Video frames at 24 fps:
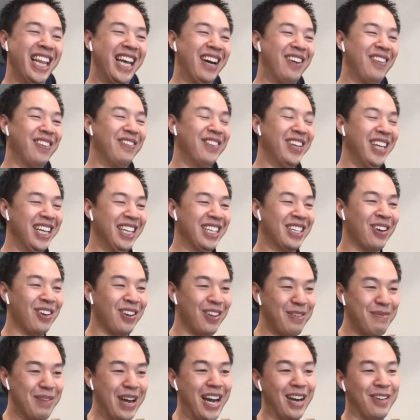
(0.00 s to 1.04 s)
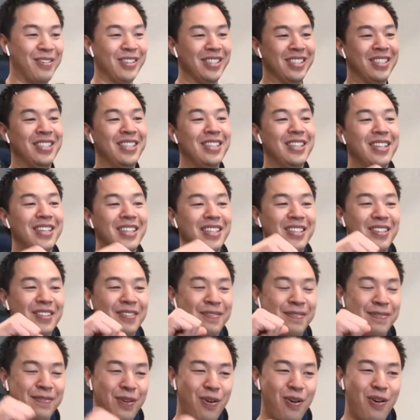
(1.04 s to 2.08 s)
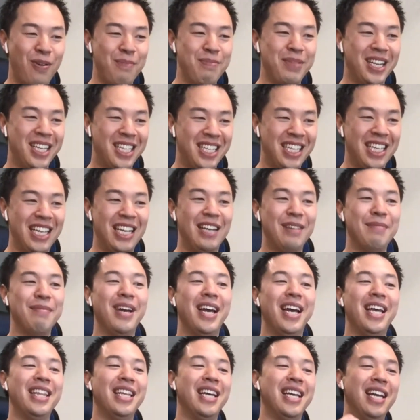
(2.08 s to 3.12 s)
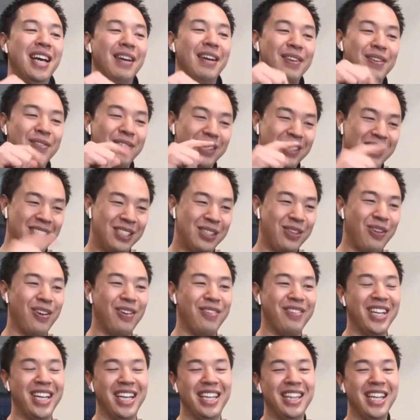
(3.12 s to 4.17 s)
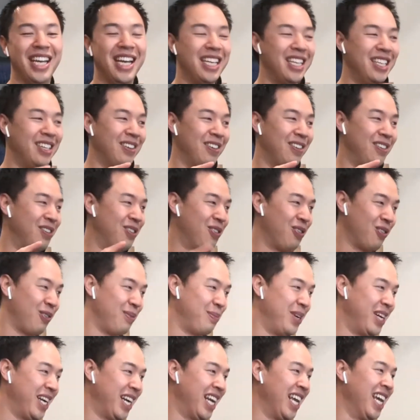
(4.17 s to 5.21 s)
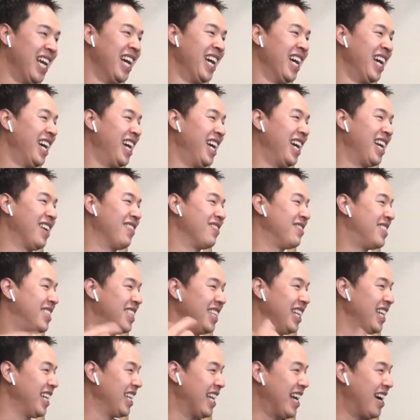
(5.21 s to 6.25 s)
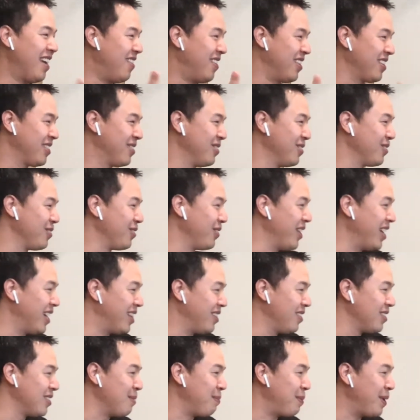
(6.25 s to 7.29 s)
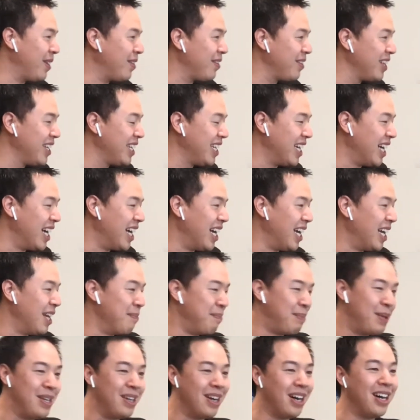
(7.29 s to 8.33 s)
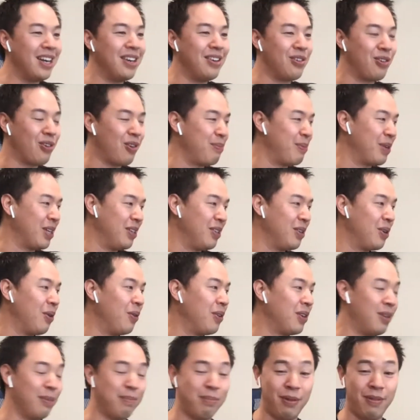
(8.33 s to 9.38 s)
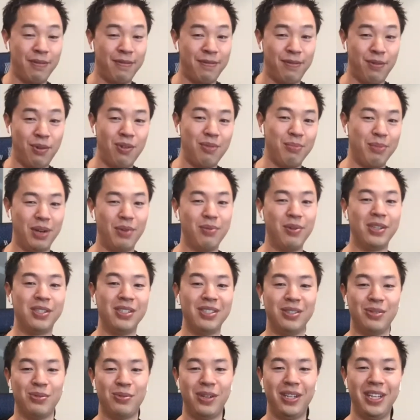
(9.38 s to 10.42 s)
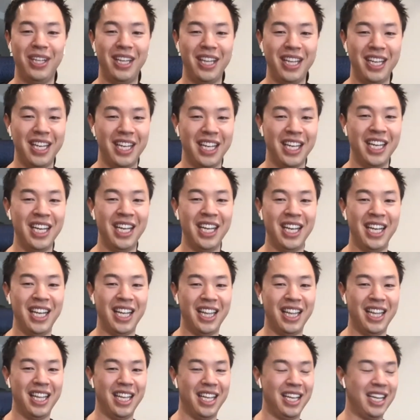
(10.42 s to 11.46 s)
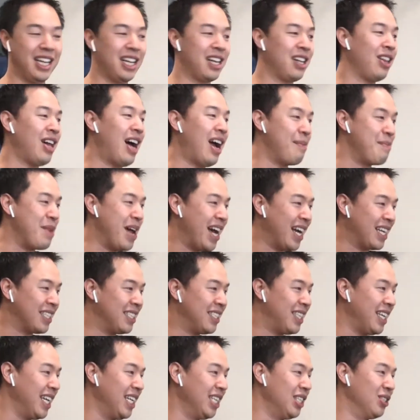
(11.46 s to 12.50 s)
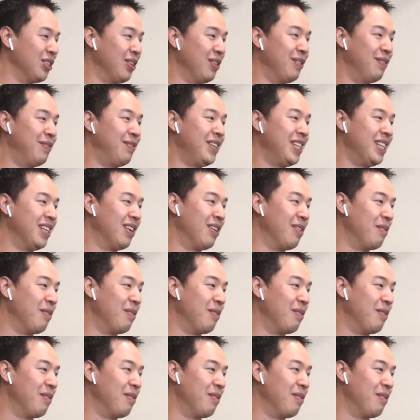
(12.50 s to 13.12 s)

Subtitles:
That would be totally backwards. So you form the team, and then everyone's storming, and then you're norming. And I'm seeing now on Google that there's apparently beyond norming, you go into performing, which is really the climax stage of,